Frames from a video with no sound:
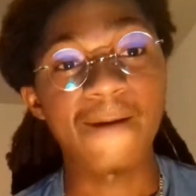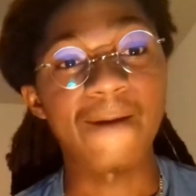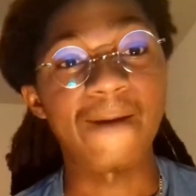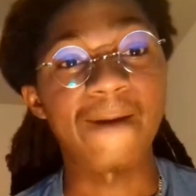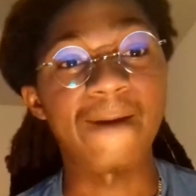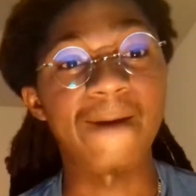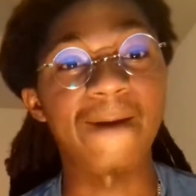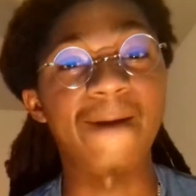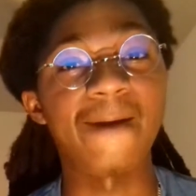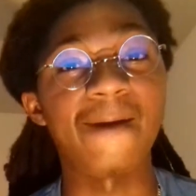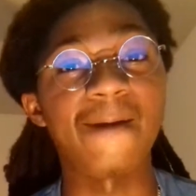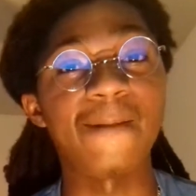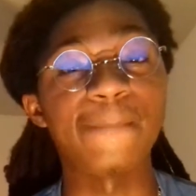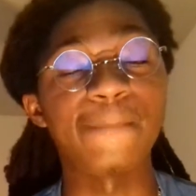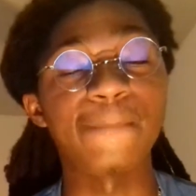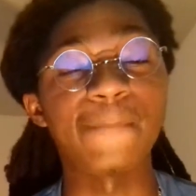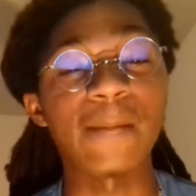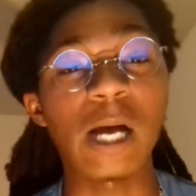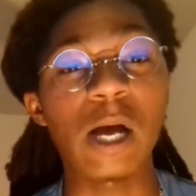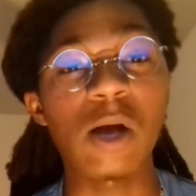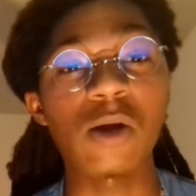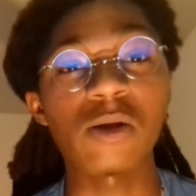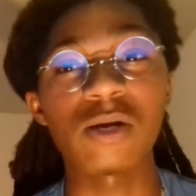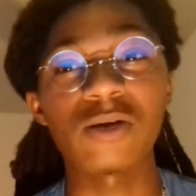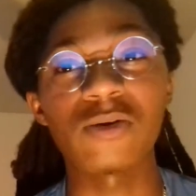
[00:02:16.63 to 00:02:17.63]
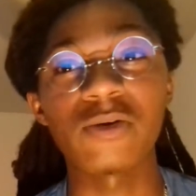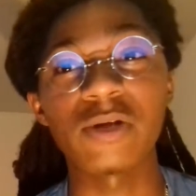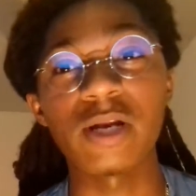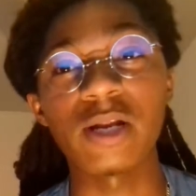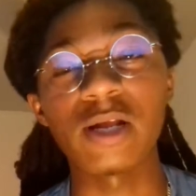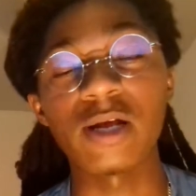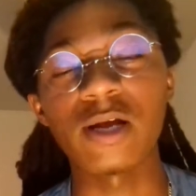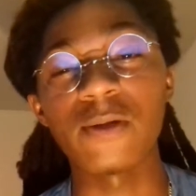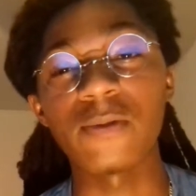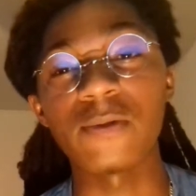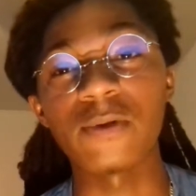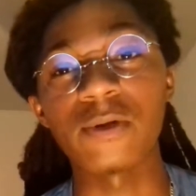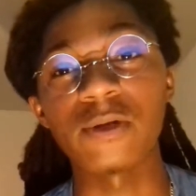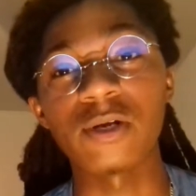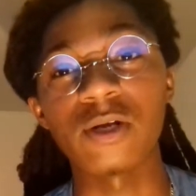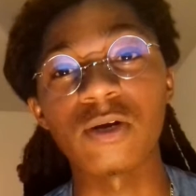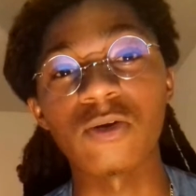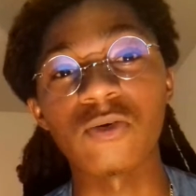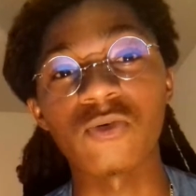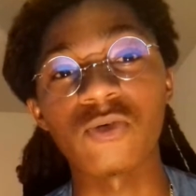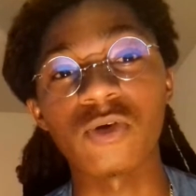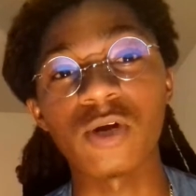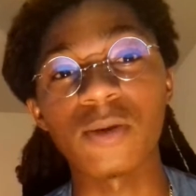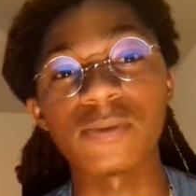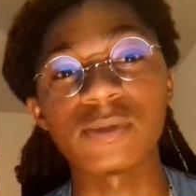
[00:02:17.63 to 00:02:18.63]
I don't know any other, you
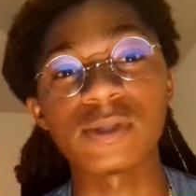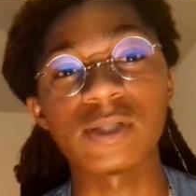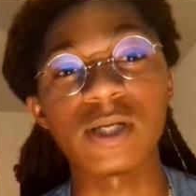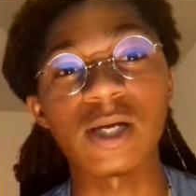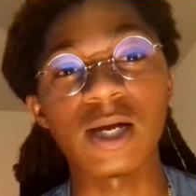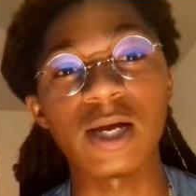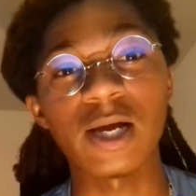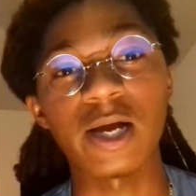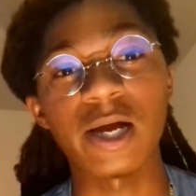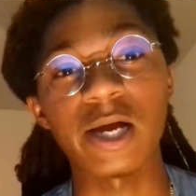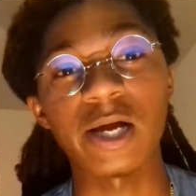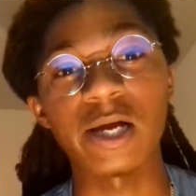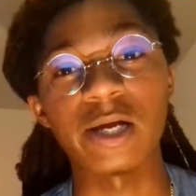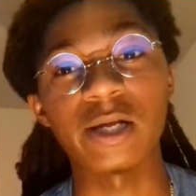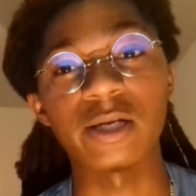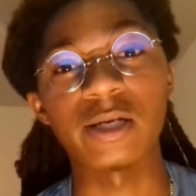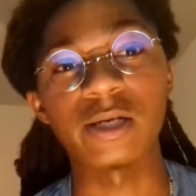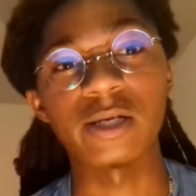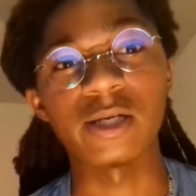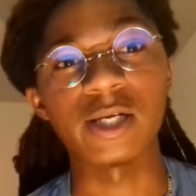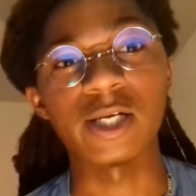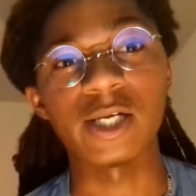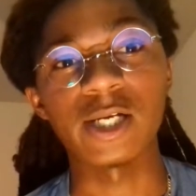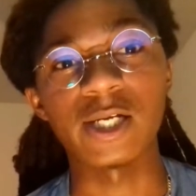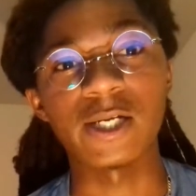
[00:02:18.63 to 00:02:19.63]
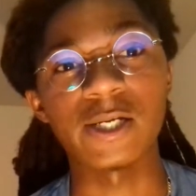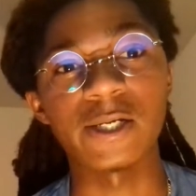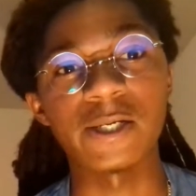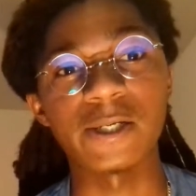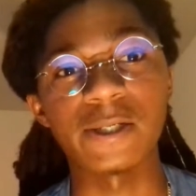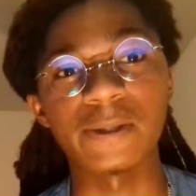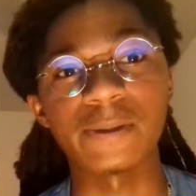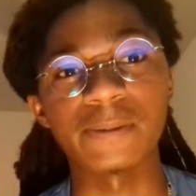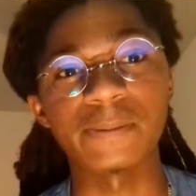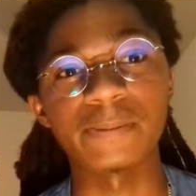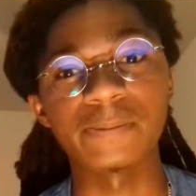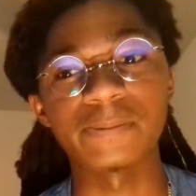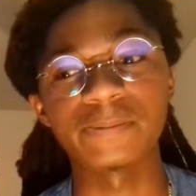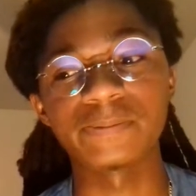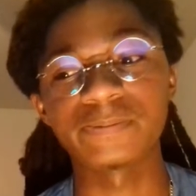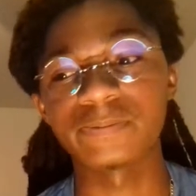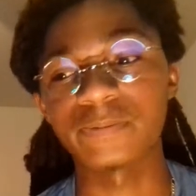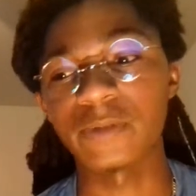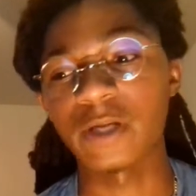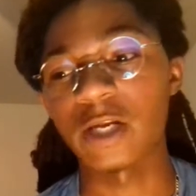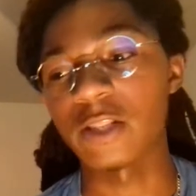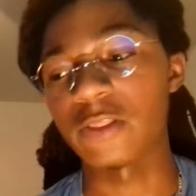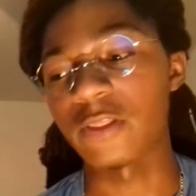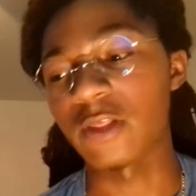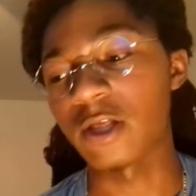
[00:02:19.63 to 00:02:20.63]
know, Krypton,
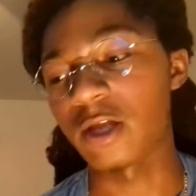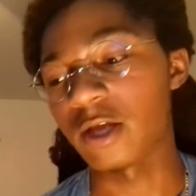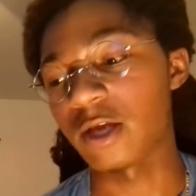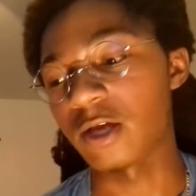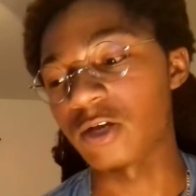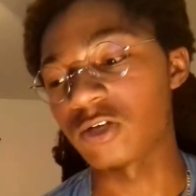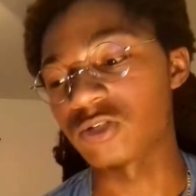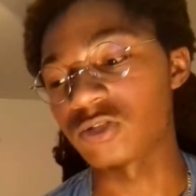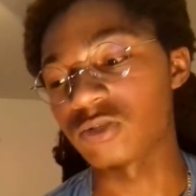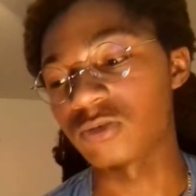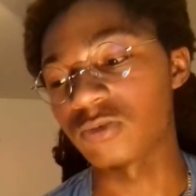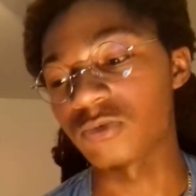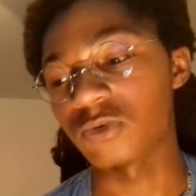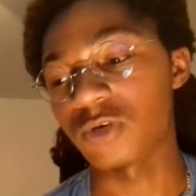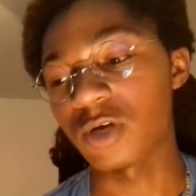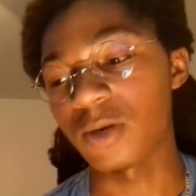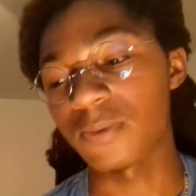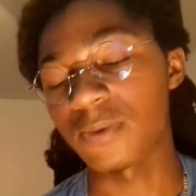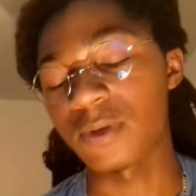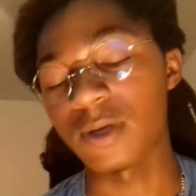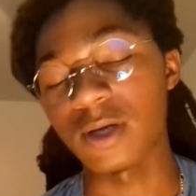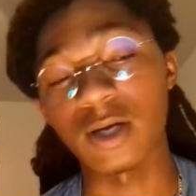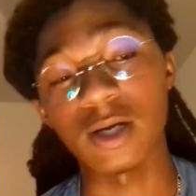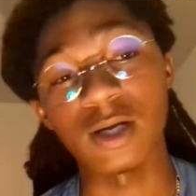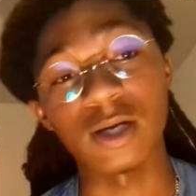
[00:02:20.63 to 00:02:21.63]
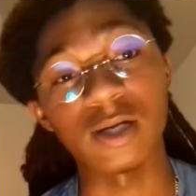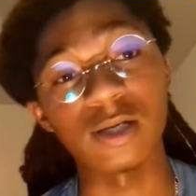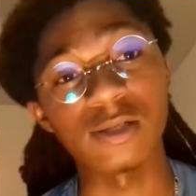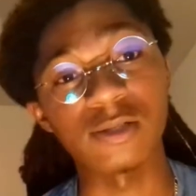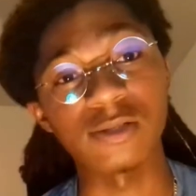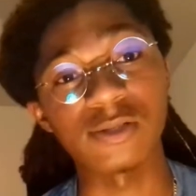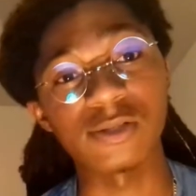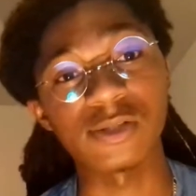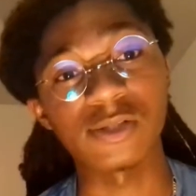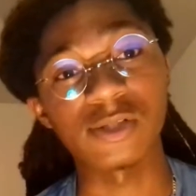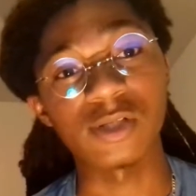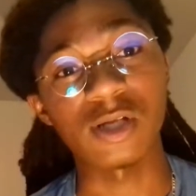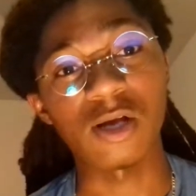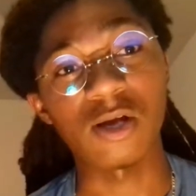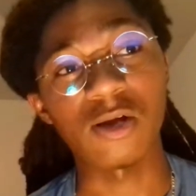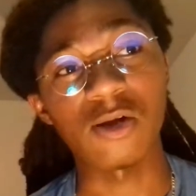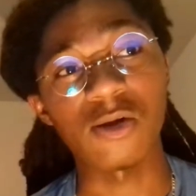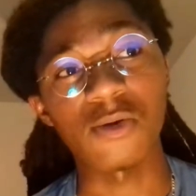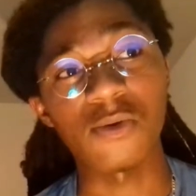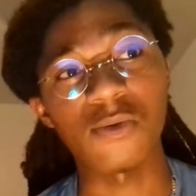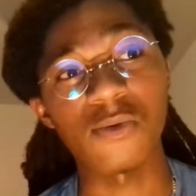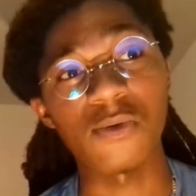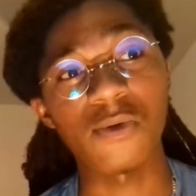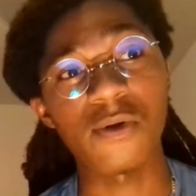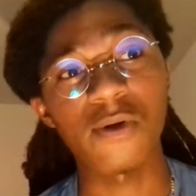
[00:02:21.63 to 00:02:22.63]
anything else on Krypton,
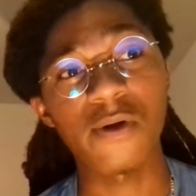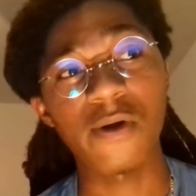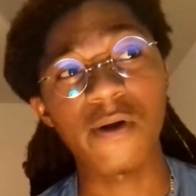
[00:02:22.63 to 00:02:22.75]
so